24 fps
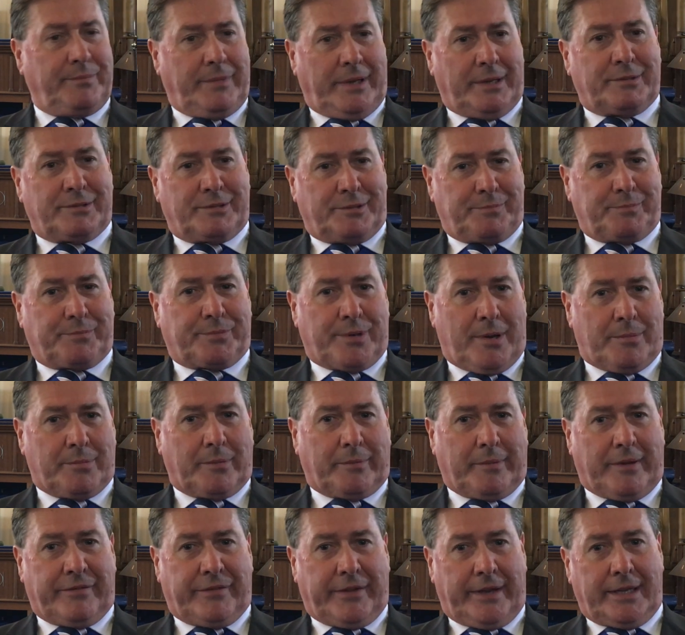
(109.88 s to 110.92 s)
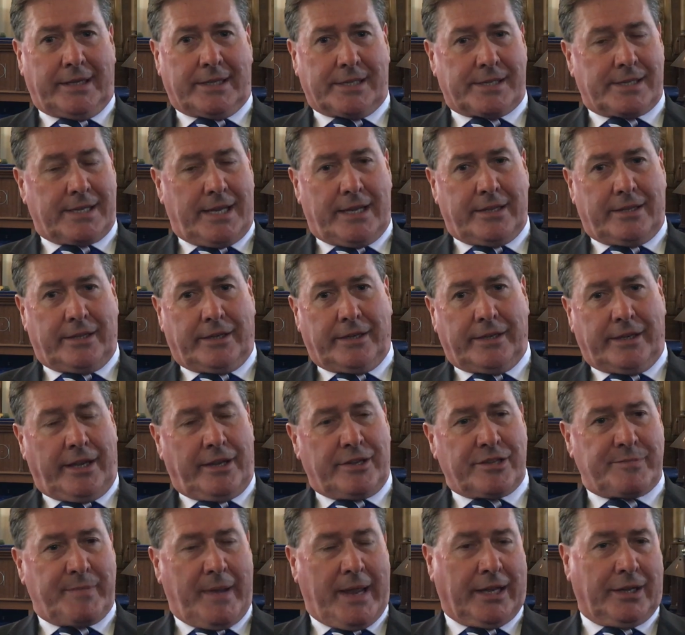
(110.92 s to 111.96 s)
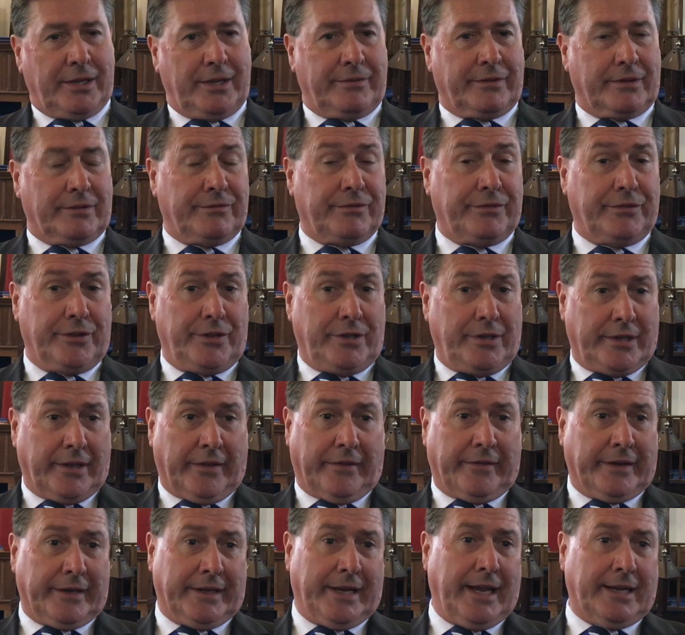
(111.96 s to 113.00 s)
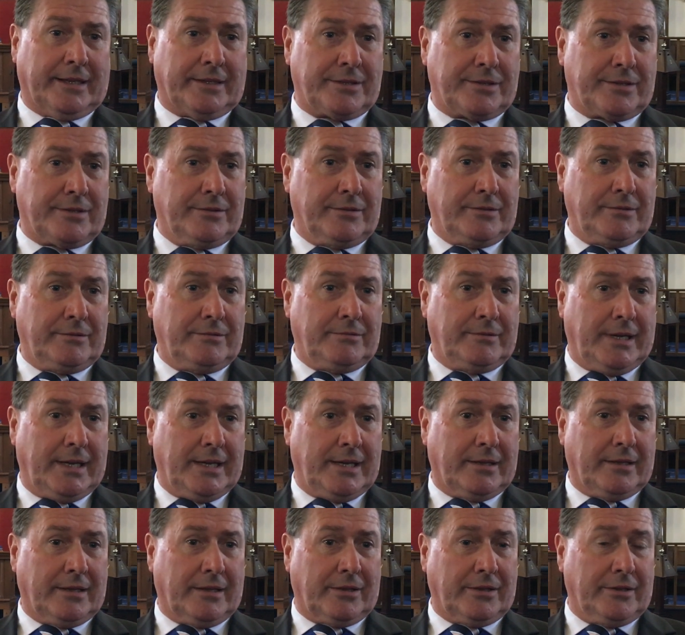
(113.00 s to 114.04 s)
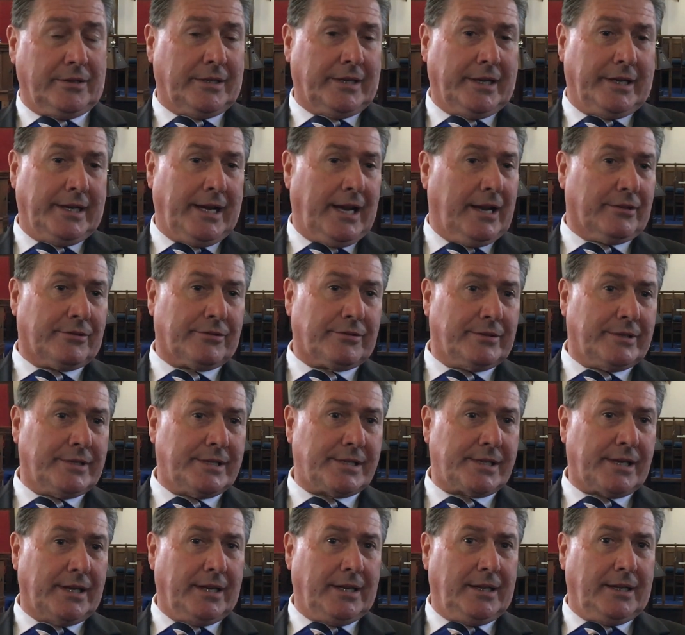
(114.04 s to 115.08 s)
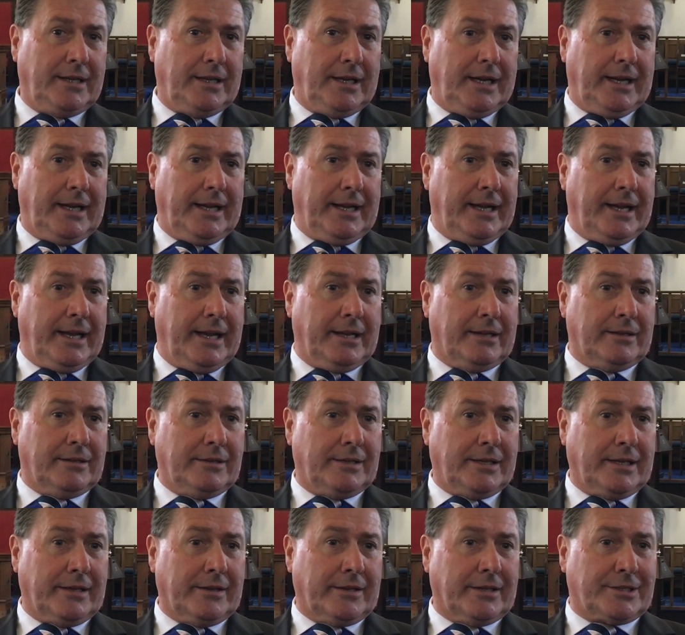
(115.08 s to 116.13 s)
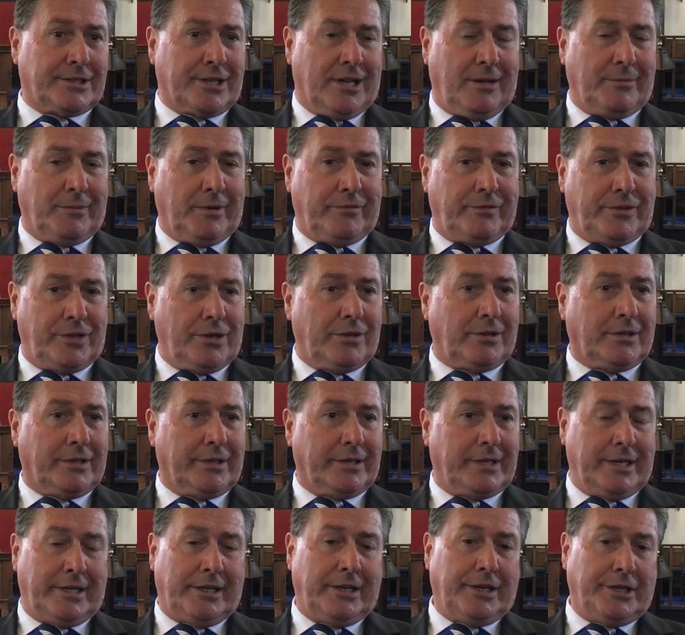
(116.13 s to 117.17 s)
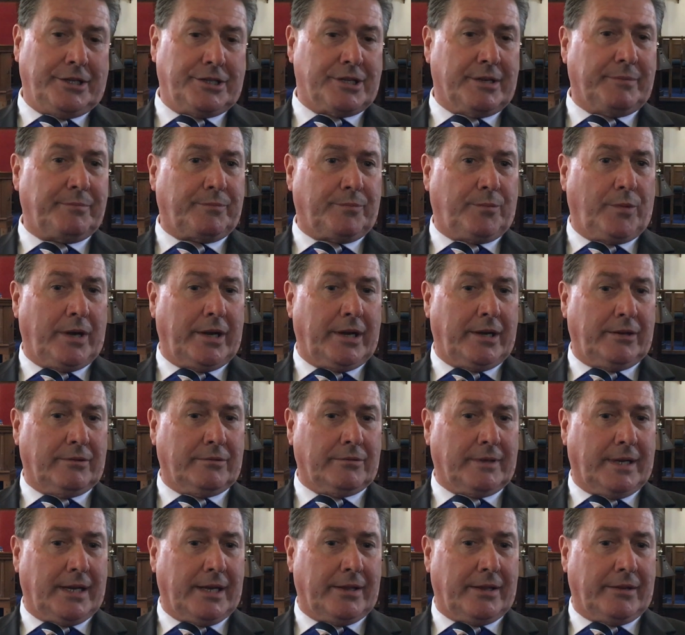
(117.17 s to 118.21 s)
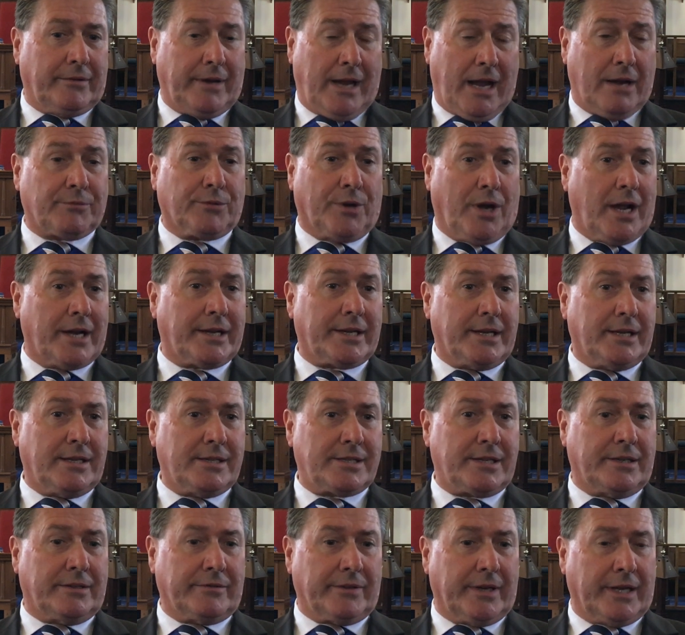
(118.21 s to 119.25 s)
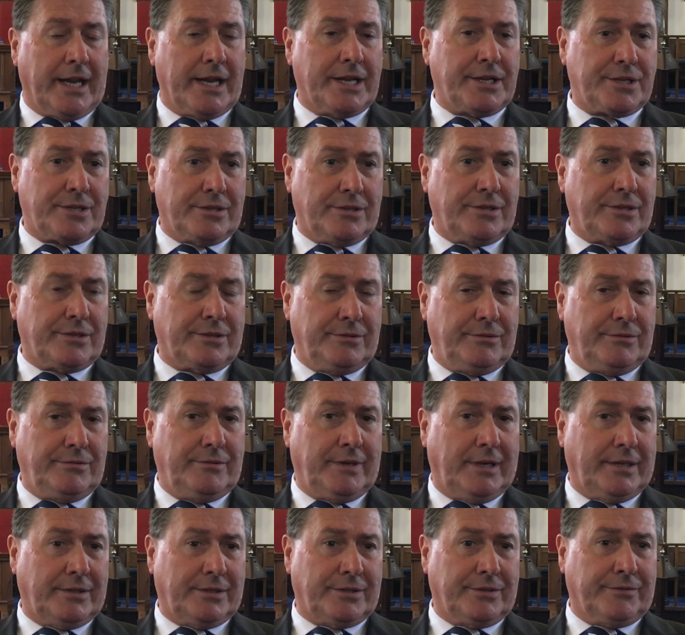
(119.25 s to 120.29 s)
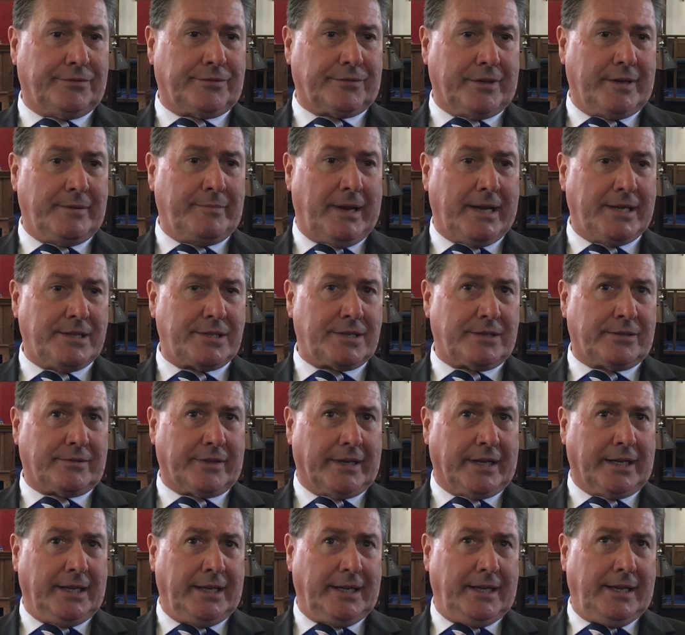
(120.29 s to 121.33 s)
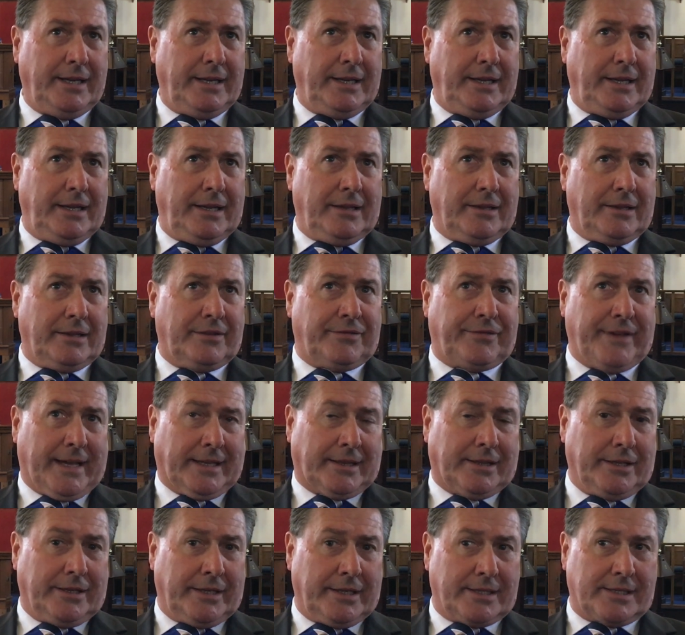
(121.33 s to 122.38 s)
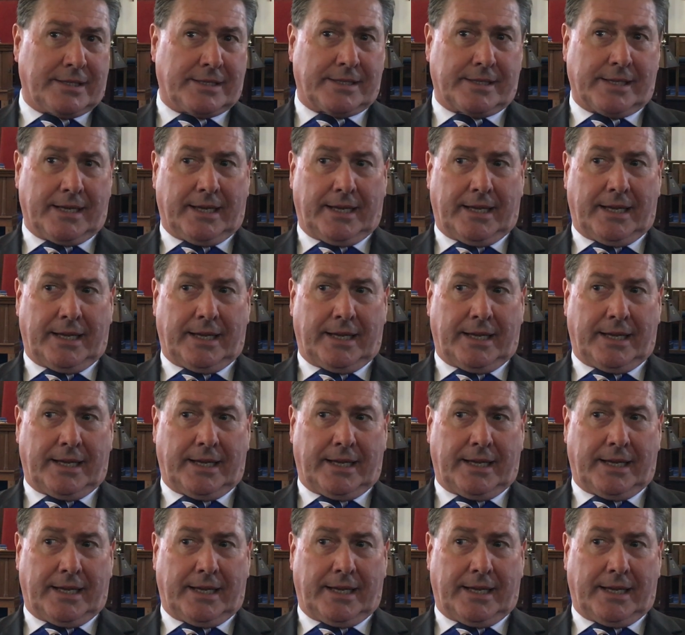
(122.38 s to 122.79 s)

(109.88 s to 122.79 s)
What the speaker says: it's probably fair to say that it goes back even further than that, to the 1300s and the time of Euclid in Egypt, where there are writings in relation to Freemasonry. The fact that it's